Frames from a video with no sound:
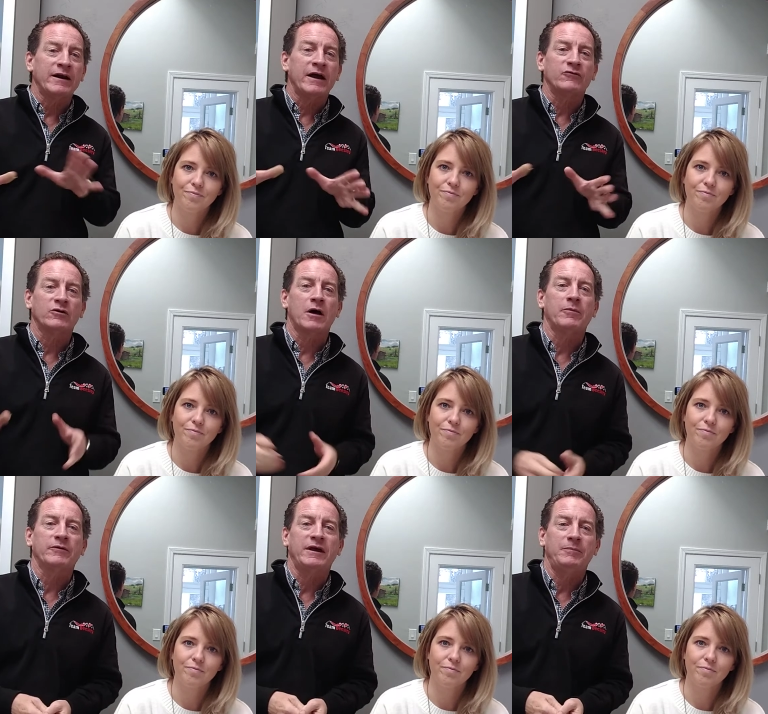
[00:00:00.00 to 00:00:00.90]
Speaker 1: sent it up to a
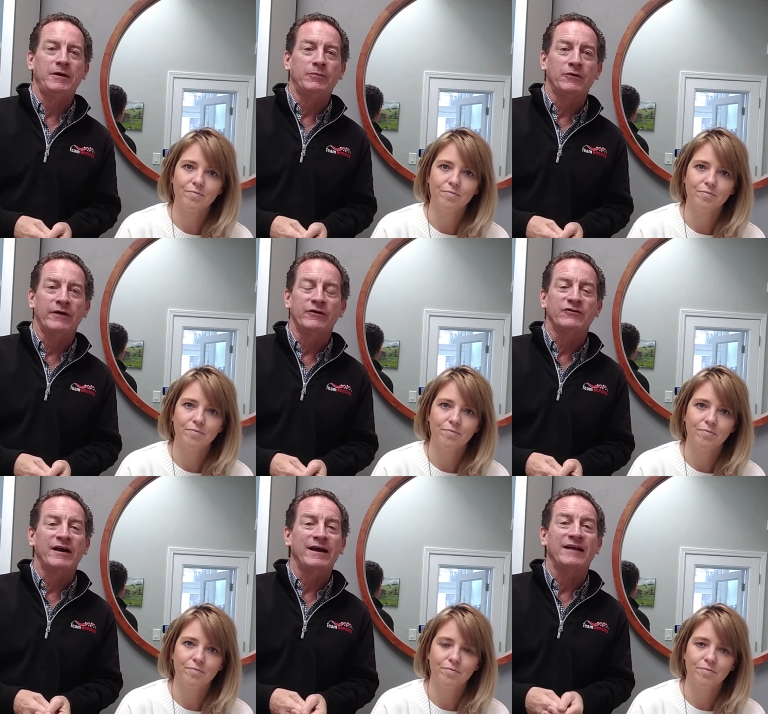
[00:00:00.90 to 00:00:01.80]
couple key people and they're
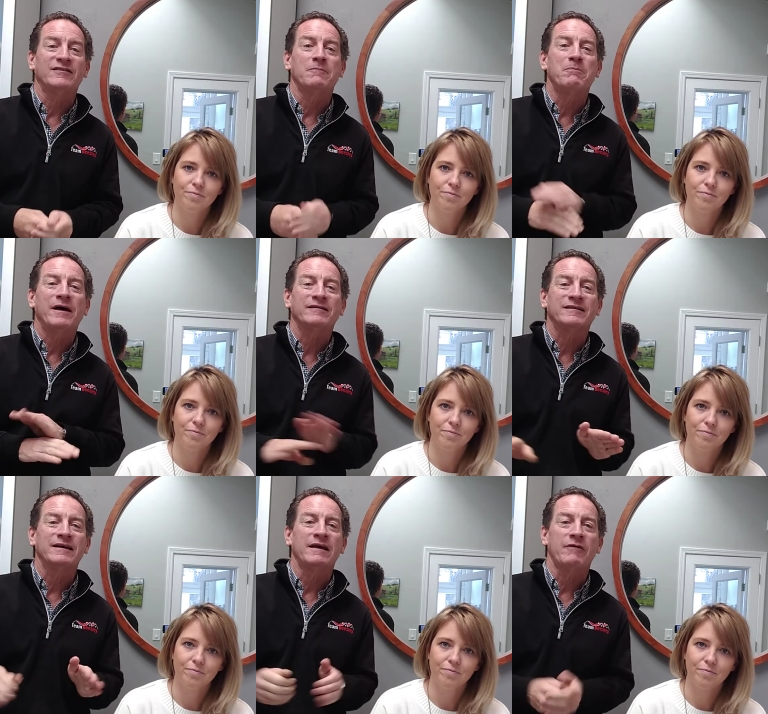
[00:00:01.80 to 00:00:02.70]
saying it's the best
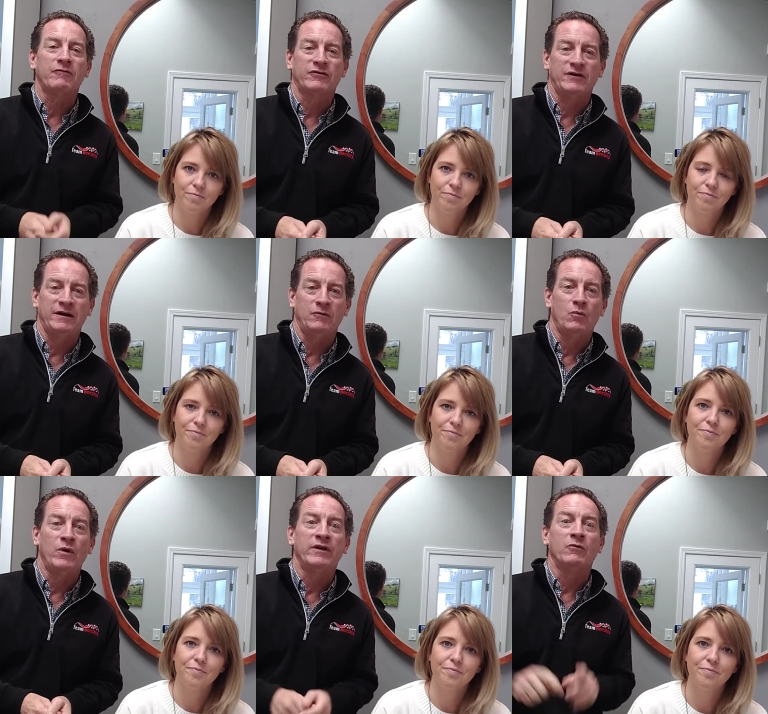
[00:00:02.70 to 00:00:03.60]
thing they've ever seen
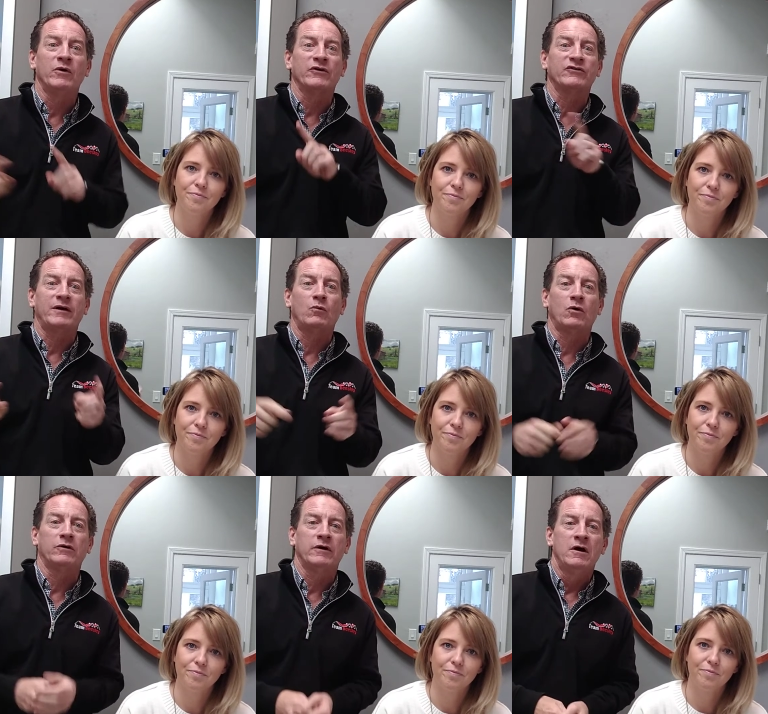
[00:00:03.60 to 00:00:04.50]
in the real estate
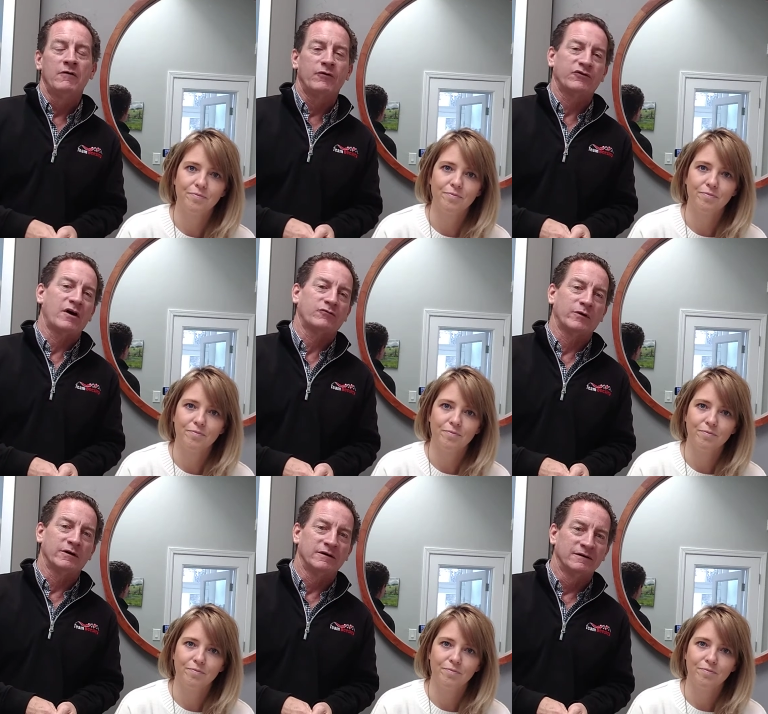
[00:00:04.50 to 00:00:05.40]
world for
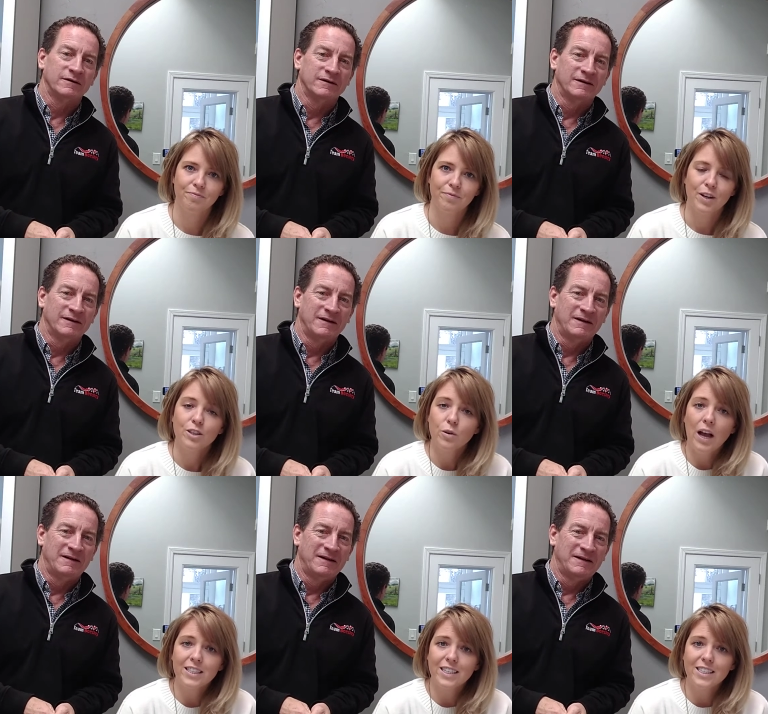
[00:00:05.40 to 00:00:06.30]
software.
Speaker 2: So
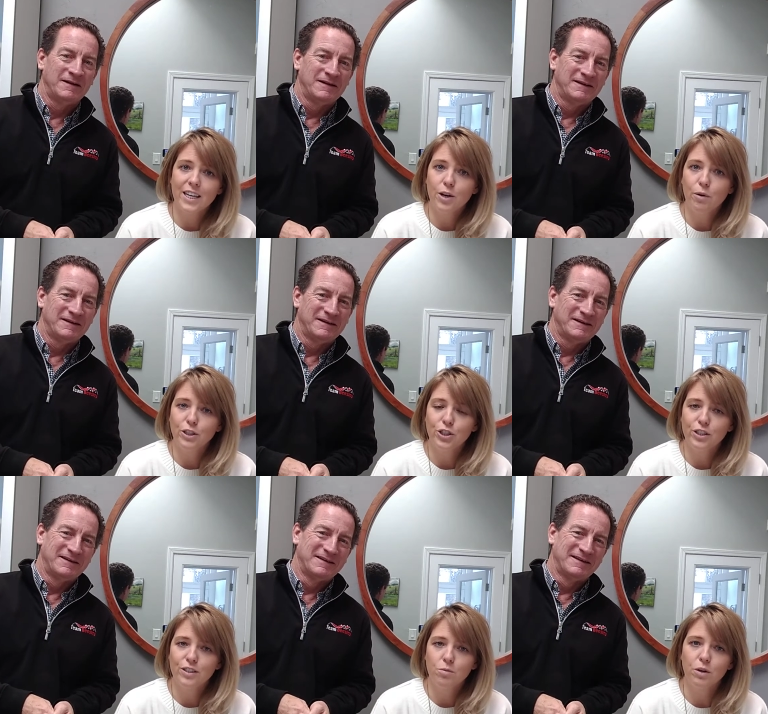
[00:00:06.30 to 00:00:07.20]
ask us any
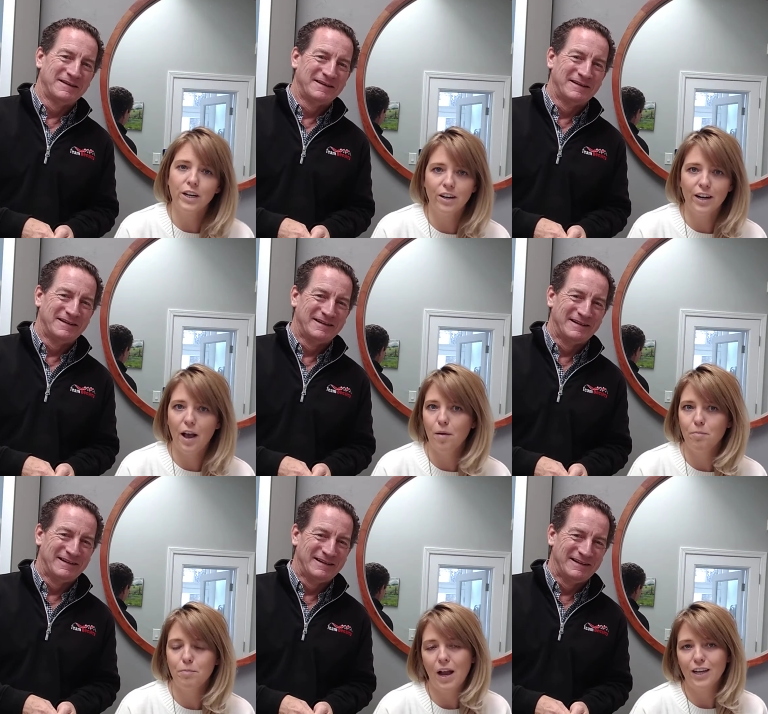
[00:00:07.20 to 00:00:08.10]
questions. We're here to
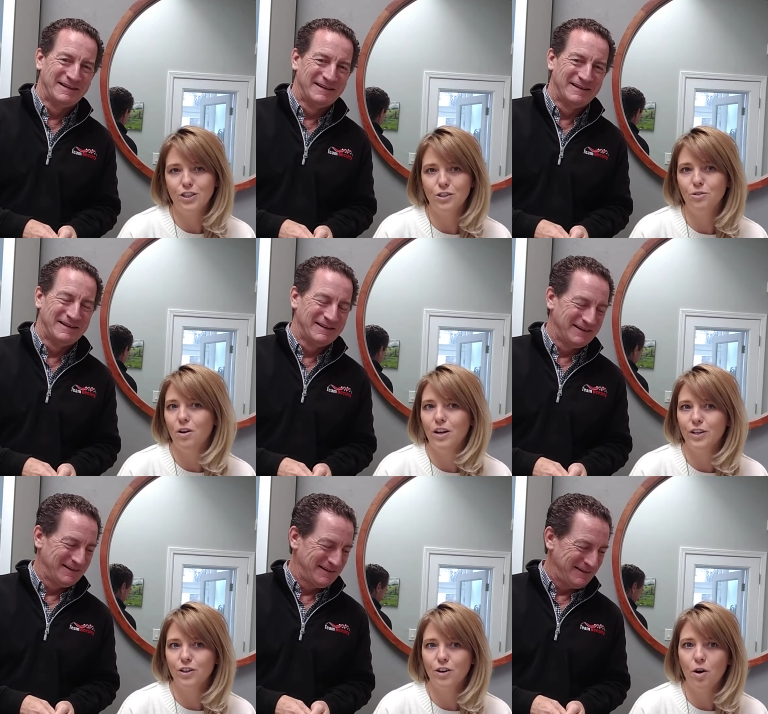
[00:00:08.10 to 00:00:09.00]
help guide you on
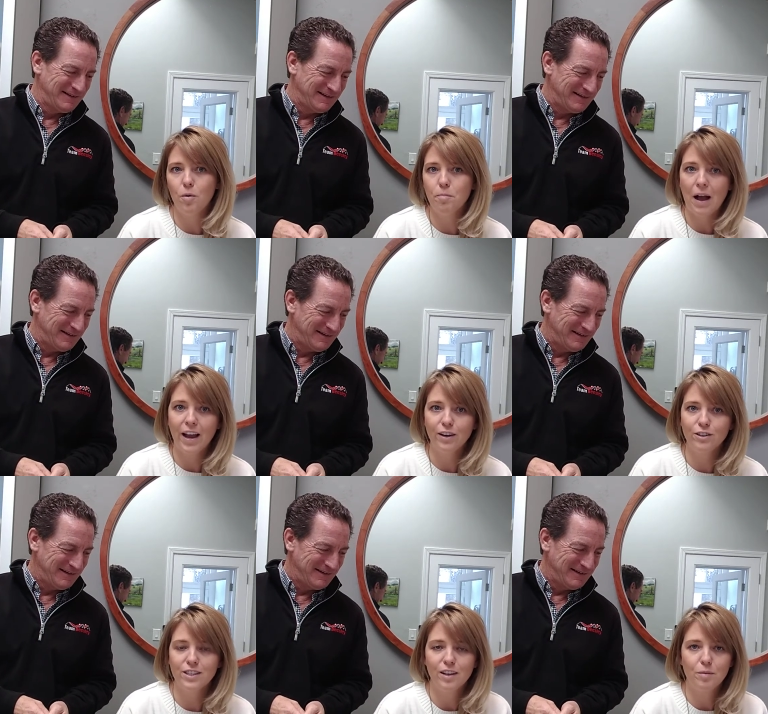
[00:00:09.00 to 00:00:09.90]
your home buying or
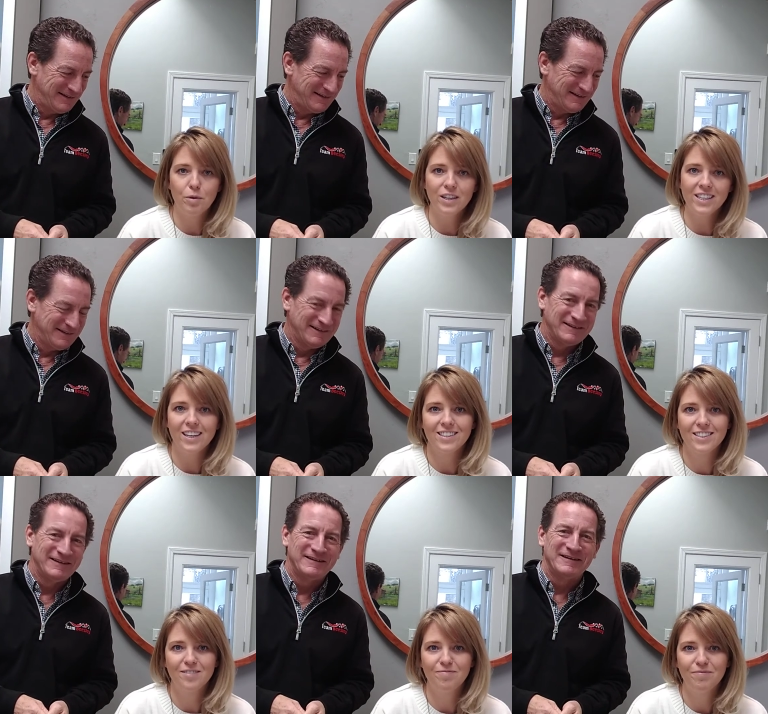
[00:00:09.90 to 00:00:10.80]
selling process.
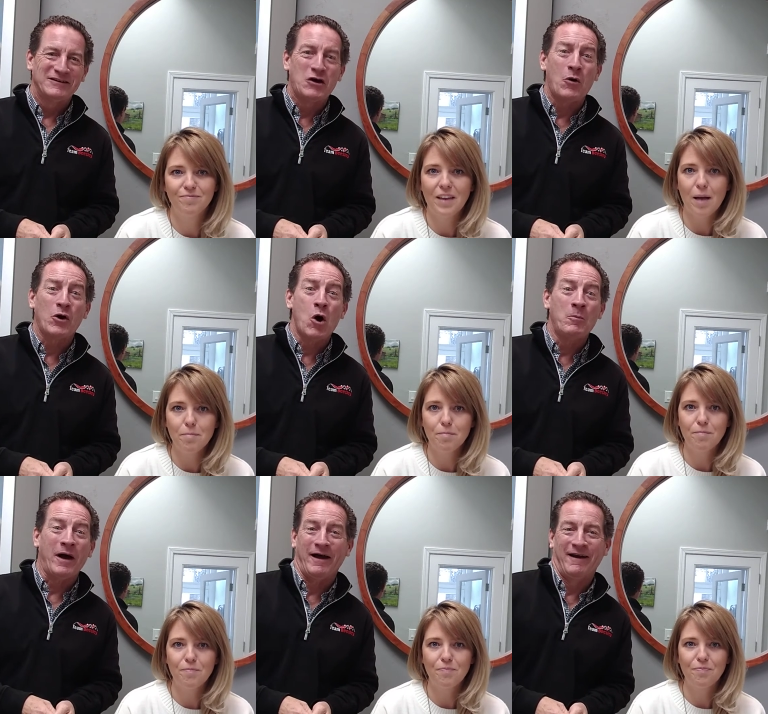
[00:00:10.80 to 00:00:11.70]
Go to
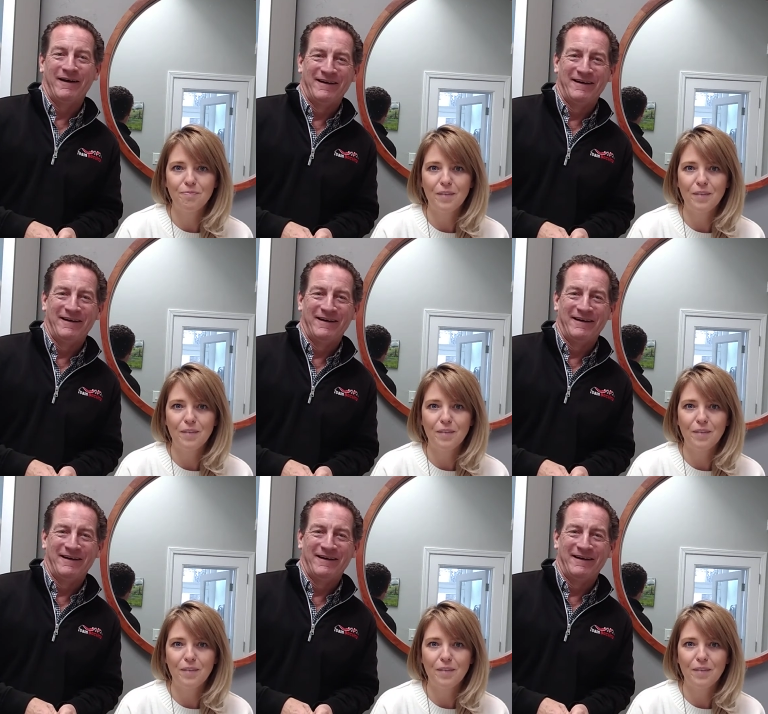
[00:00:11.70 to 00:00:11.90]
HomeBot.